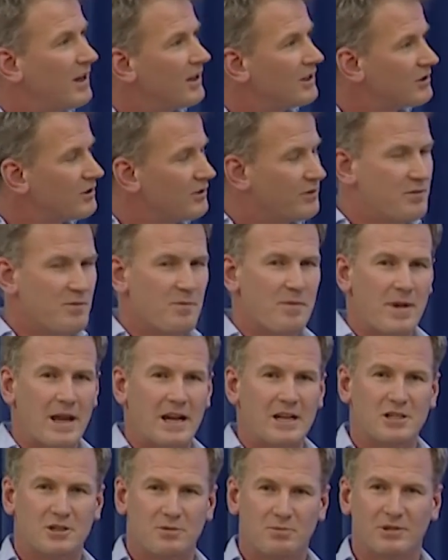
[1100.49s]
sort of a
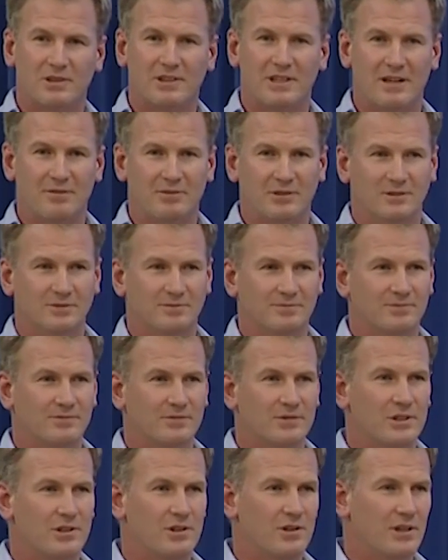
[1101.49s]
manageable level
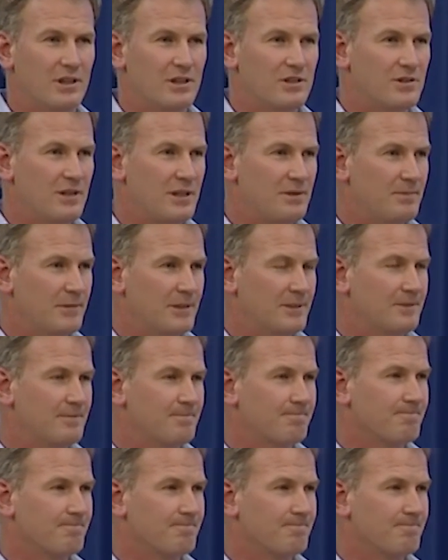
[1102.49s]
during treatment.